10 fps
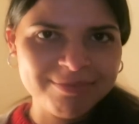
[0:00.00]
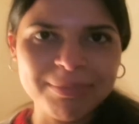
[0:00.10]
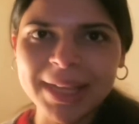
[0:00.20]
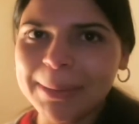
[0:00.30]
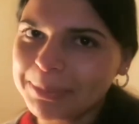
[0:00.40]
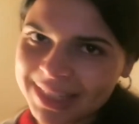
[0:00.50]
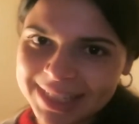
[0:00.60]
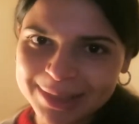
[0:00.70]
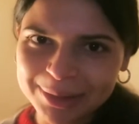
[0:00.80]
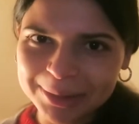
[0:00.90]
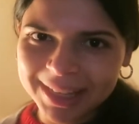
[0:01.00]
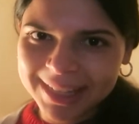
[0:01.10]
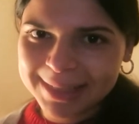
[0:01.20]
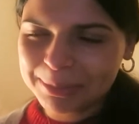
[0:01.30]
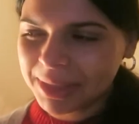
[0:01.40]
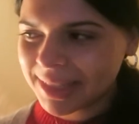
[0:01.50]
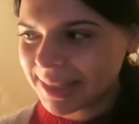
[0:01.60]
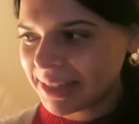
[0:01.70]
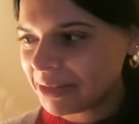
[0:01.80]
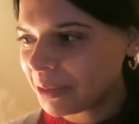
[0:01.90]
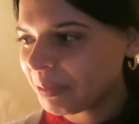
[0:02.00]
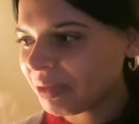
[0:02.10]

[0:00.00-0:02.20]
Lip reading: My empty suitcase, but still.